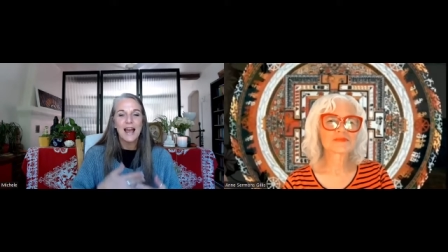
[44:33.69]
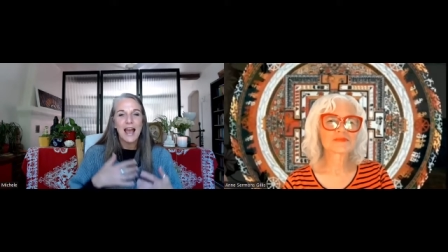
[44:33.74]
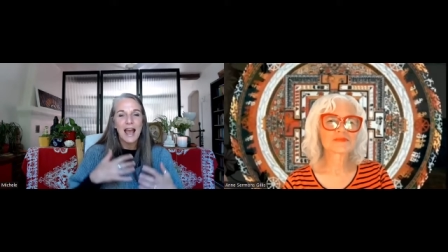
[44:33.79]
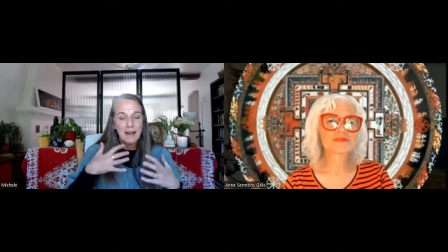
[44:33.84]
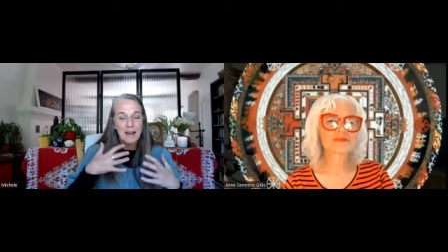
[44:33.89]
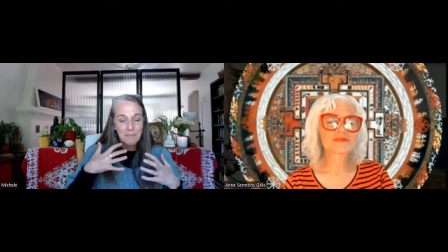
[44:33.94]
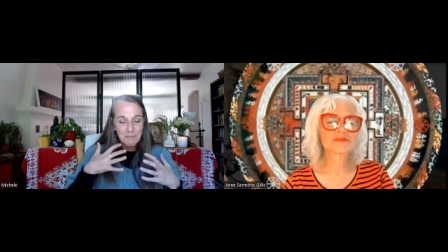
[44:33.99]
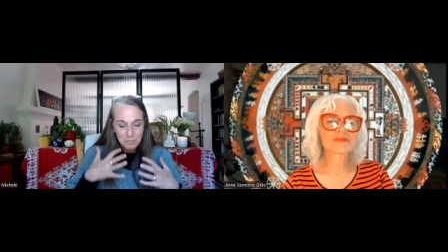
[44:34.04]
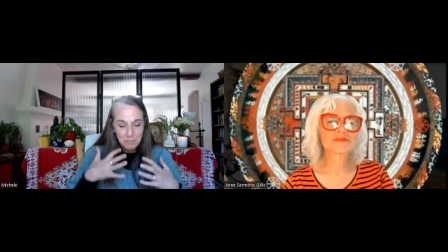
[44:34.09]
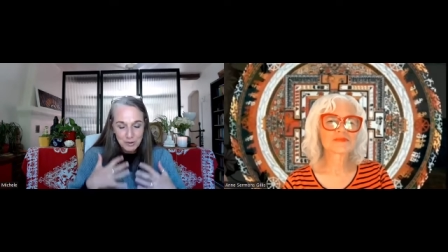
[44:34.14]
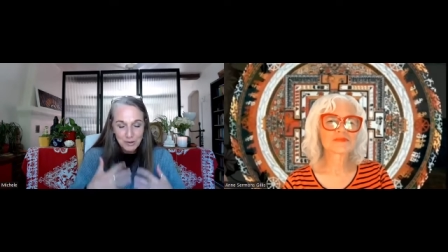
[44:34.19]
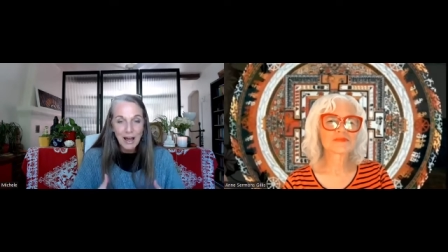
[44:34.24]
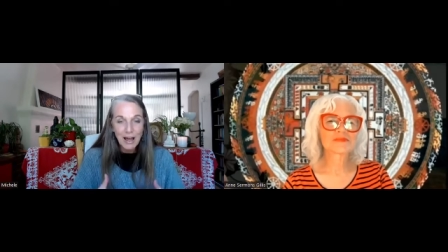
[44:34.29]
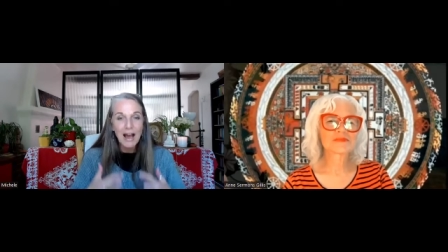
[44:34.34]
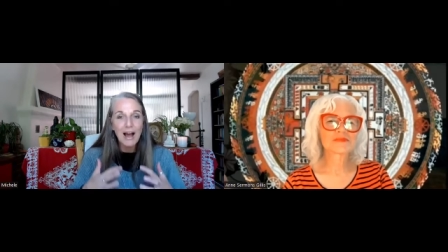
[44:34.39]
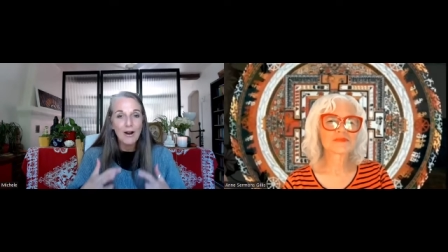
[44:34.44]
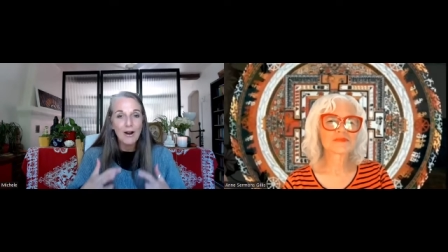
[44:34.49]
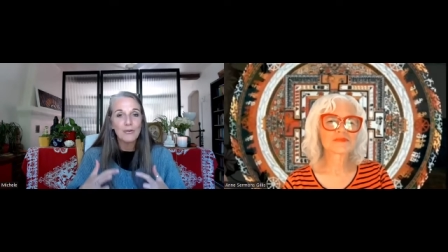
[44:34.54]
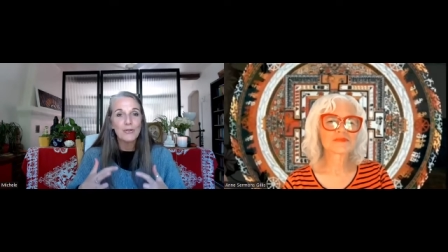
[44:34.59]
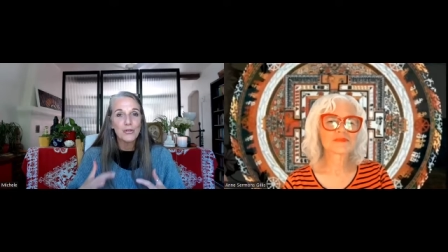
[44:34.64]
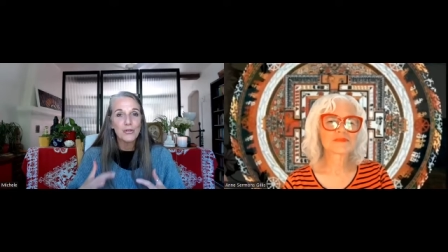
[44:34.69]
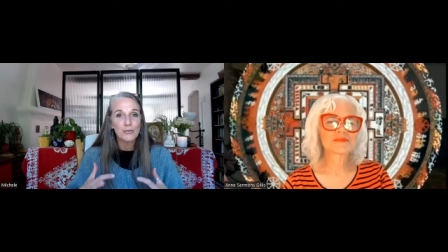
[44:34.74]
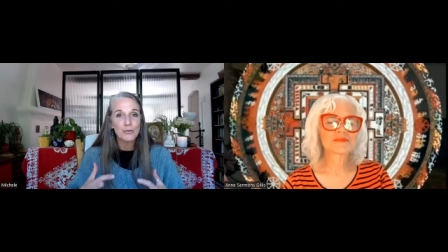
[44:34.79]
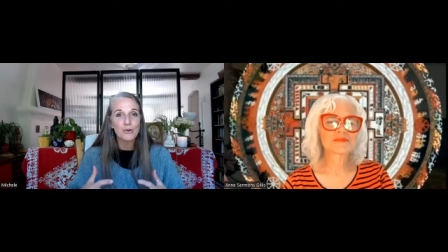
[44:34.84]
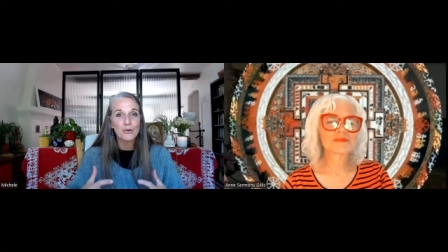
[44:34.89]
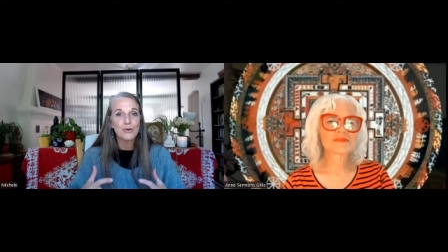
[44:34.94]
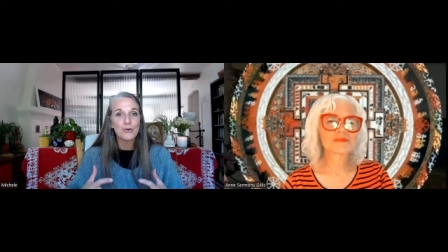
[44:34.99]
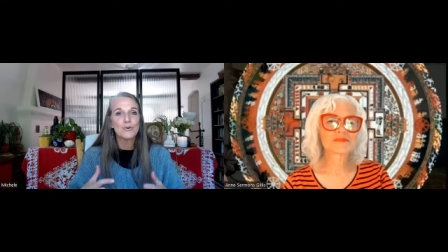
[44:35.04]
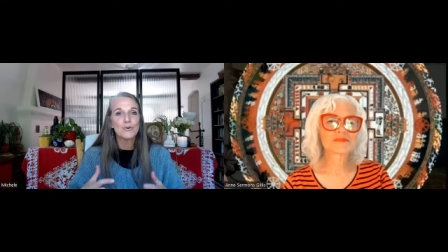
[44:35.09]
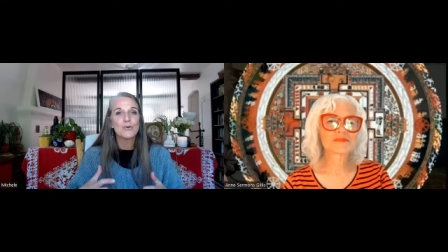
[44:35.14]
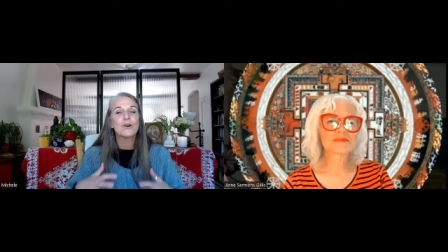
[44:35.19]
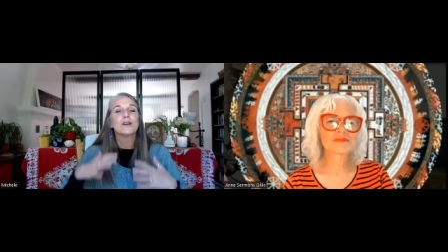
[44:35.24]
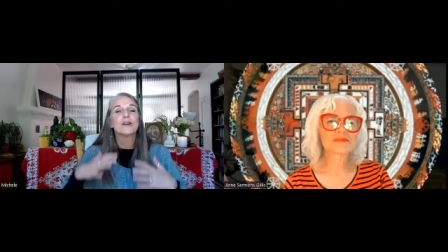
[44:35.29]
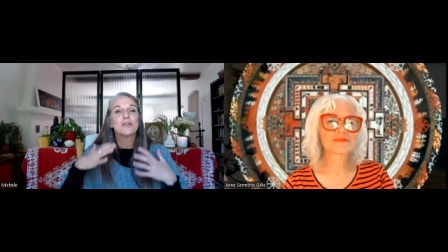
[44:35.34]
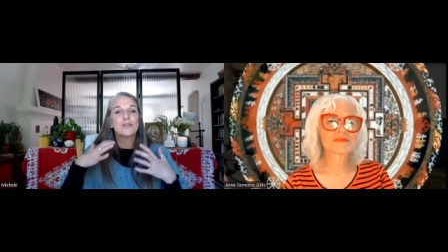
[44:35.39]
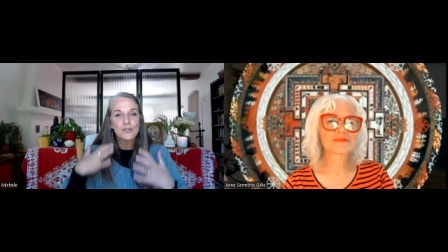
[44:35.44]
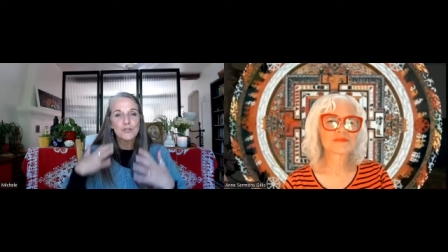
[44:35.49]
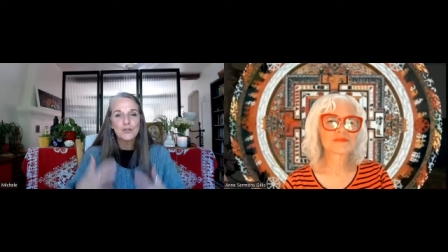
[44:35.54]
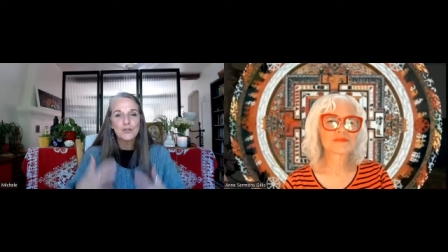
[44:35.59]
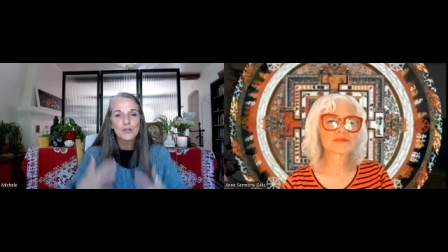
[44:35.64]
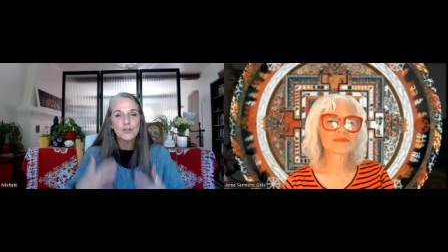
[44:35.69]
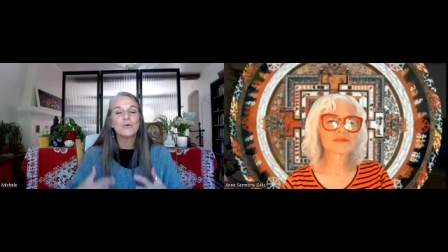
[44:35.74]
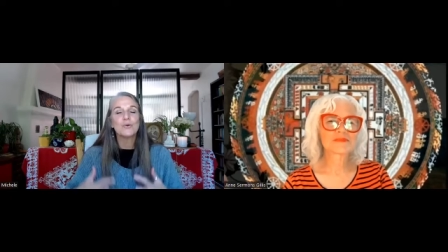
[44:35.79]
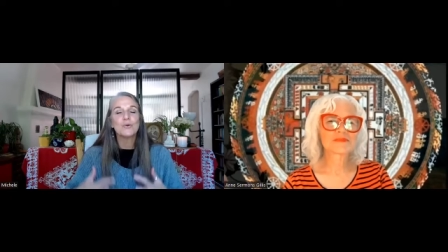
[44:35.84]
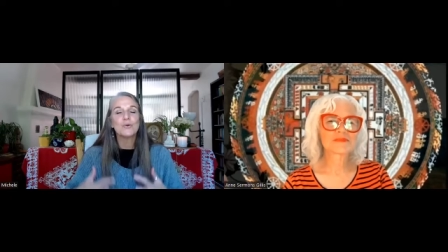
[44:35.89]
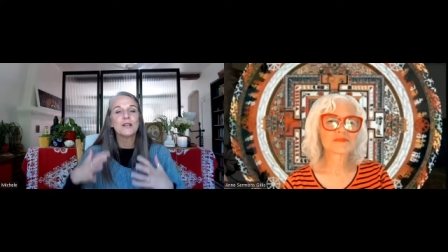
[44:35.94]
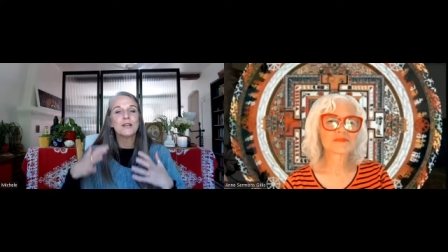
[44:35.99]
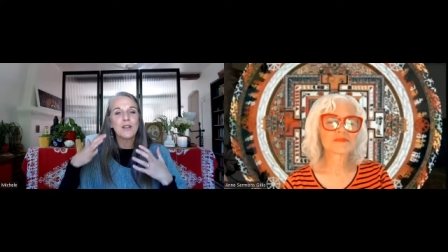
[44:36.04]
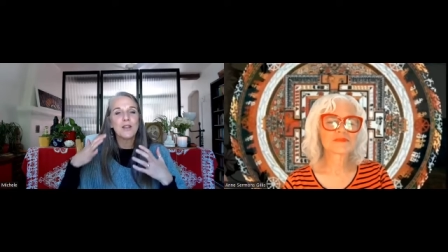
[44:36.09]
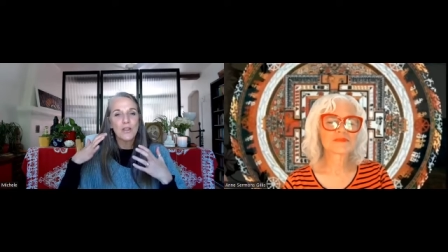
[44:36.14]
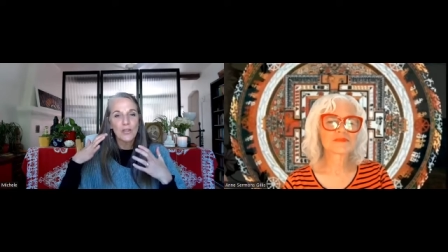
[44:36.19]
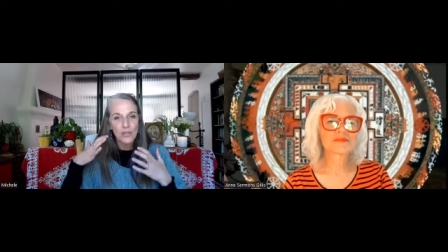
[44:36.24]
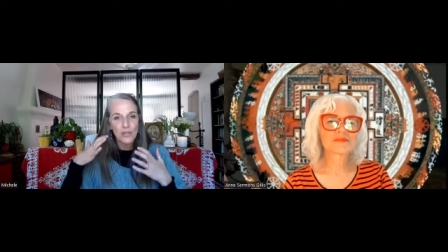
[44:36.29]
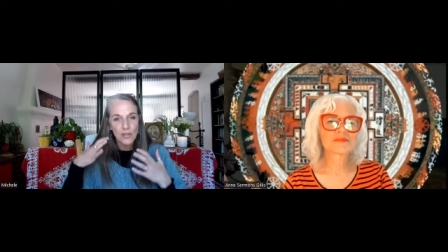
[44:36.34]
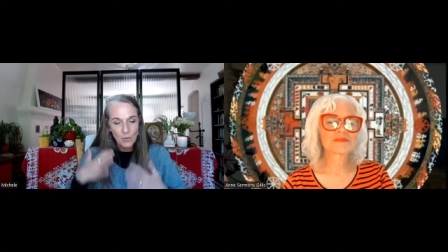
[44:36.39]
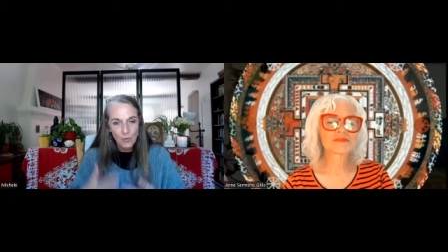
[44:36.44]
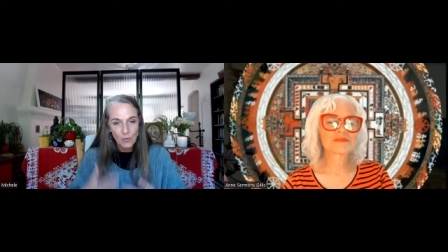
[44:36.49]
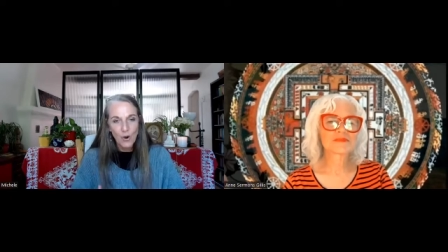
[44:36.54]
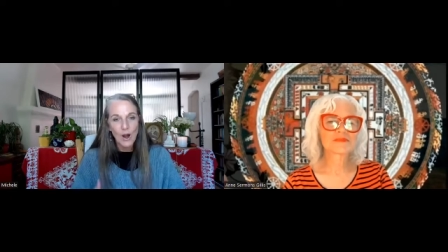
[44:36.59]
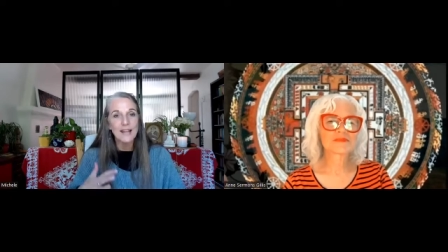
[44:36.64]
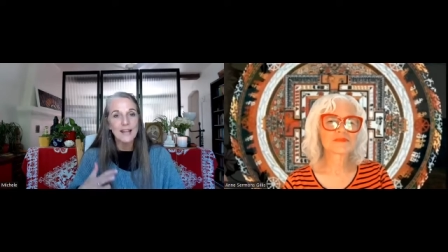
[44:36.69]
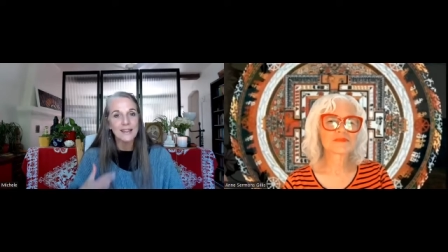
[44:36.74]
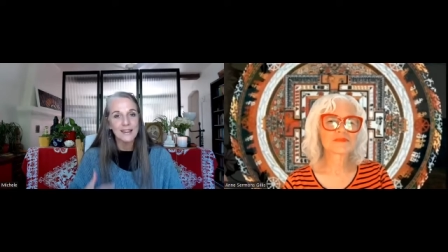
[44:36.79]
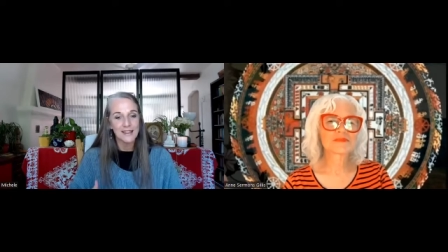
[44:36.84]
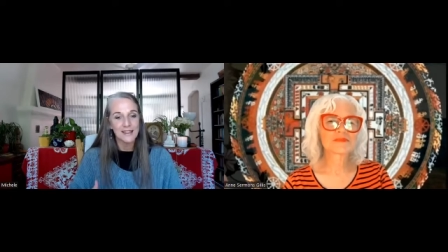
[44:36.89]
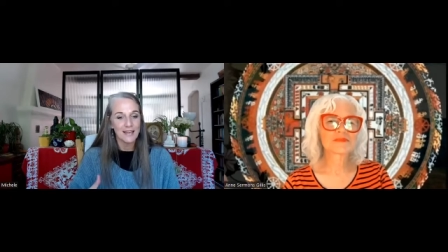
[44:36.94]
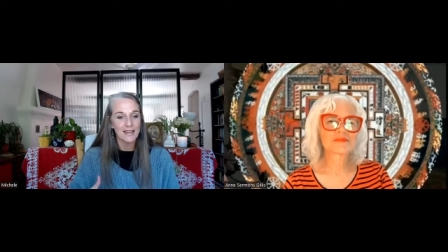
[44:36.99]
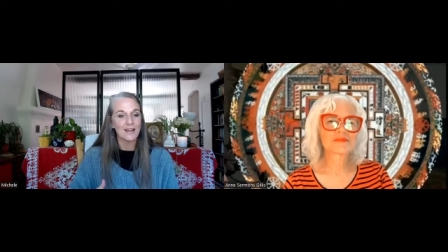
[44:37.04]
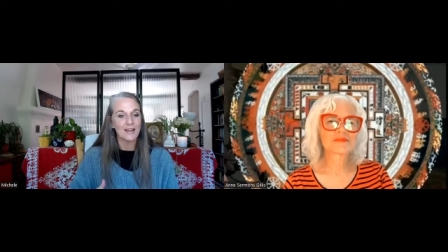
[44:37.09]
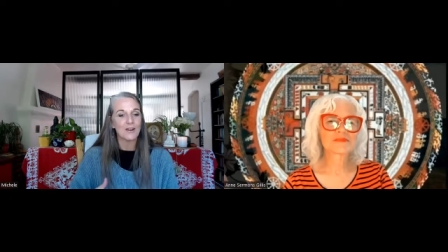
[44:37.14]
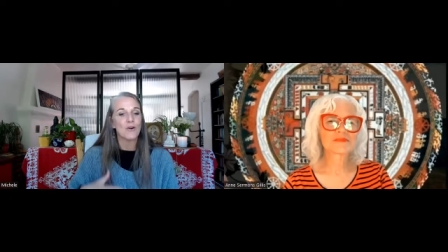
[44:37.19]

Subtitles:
and plow through doing the right thing,